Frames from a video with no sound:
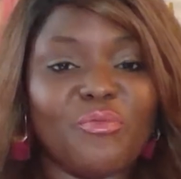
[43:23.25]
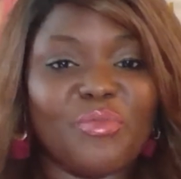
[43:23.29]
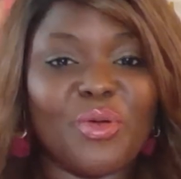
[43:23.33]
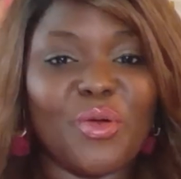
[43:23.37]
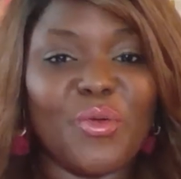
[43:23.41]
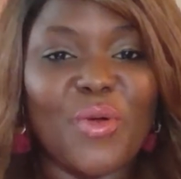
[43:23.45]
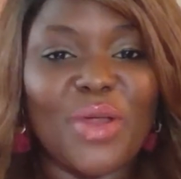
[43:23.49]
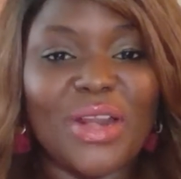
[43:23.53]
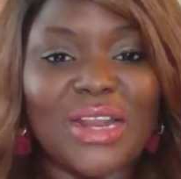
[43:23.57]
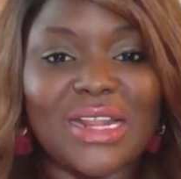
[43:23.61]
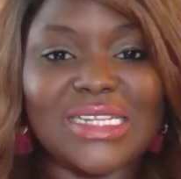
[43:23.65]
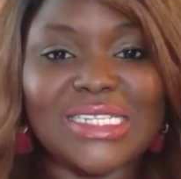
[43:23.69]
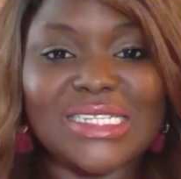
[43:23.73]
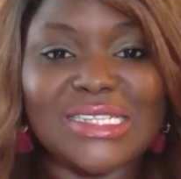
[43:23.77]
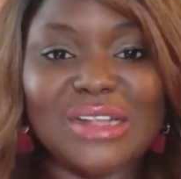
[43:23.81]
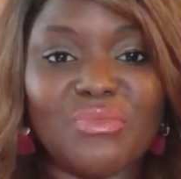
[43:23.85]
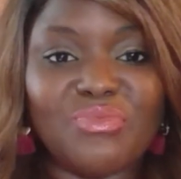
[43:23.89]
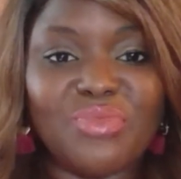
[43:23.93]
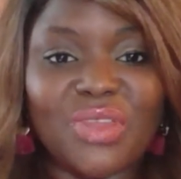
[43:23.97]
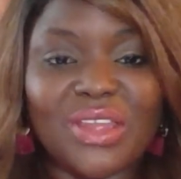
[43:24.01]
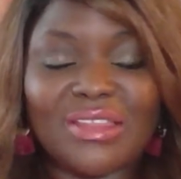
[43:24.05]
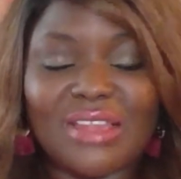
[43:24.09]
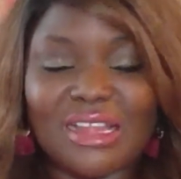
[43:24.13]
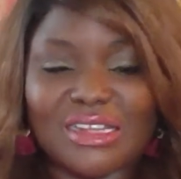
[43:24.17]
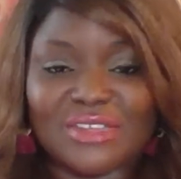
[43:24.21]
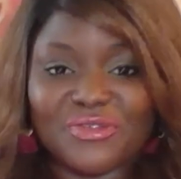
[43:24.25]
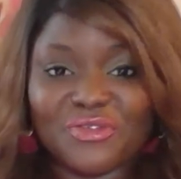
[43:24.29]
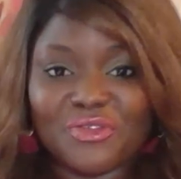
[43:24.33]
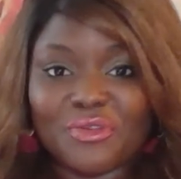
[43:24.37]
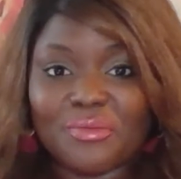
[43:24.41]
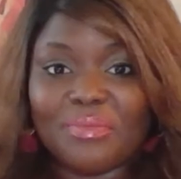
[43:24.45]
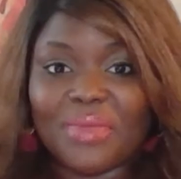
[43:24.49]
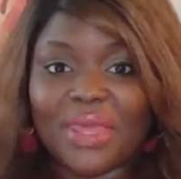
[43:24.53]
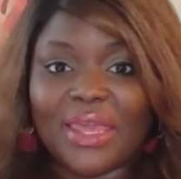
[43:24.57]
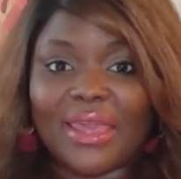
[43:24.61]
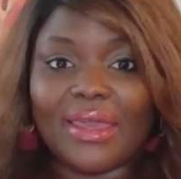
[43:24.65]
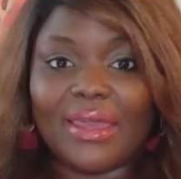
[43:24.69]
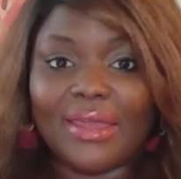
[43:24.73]
But when it's something that for
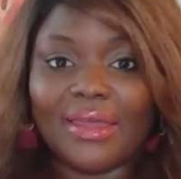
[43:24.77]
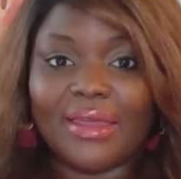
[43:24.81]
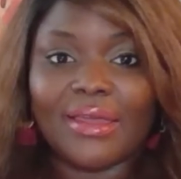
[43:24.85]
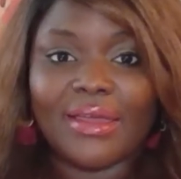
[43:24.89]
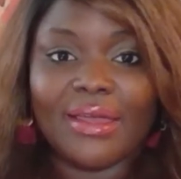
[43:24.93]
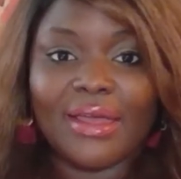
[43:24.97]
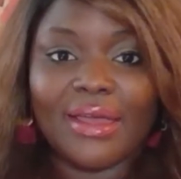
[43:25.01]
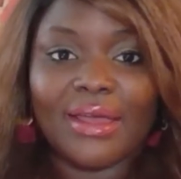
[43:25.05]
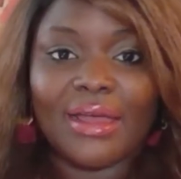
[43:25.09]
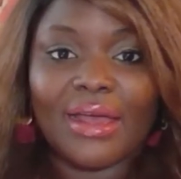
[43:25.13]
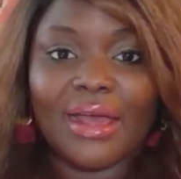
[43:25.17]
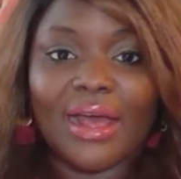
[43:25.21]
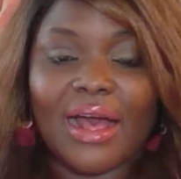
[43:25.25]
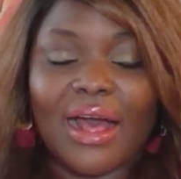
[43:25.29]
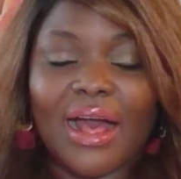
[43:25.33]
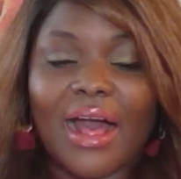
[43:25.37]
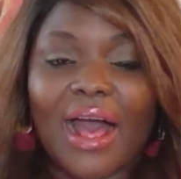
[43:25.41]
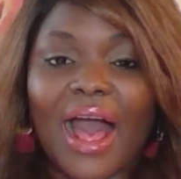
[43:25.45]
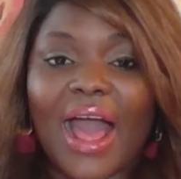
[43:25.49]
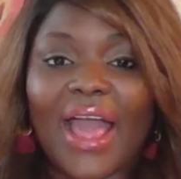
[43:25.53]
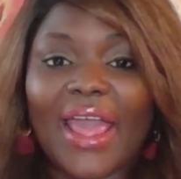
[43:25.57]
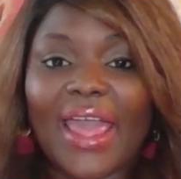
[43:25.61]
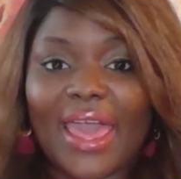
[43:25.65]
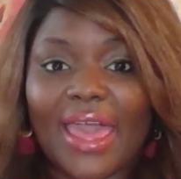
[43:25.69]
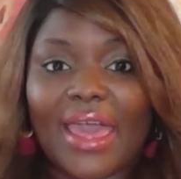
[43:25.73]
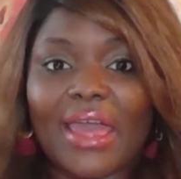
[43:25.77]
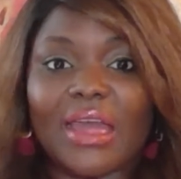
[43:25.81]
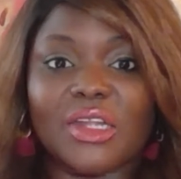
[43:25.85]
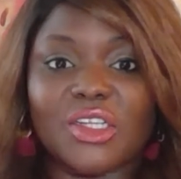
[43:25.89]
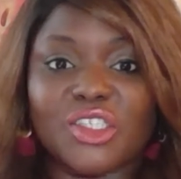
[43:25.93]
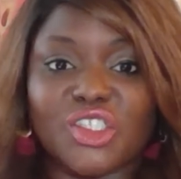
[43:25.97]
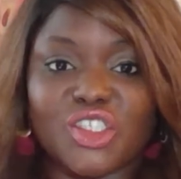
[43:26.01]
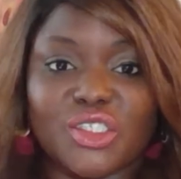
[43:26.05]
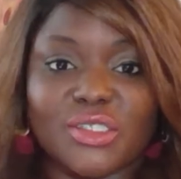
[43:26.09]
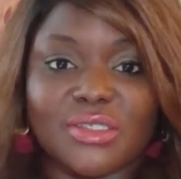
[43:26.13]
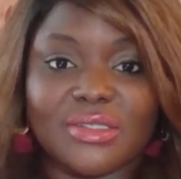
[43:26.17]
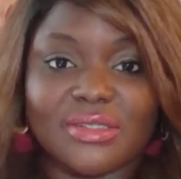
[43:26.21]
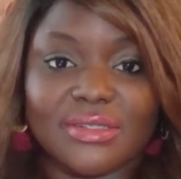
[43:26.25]
me, I
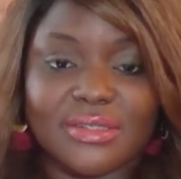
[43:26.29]
hedge,